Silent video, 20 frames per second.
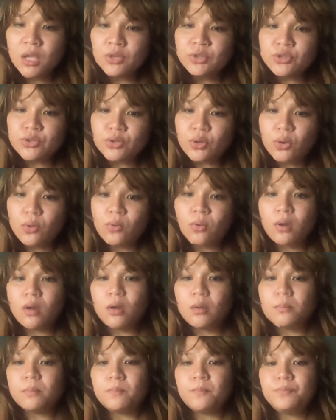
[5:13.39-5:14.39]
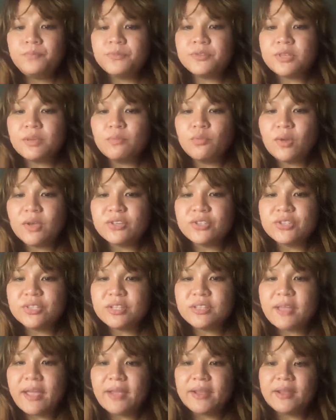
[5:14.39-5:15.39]
So some questions
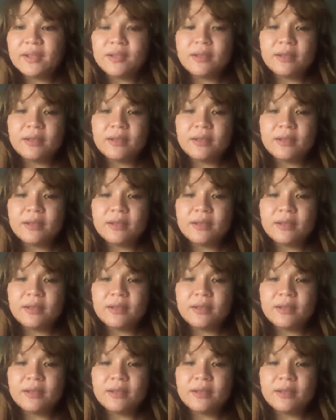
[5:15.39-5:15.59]
that I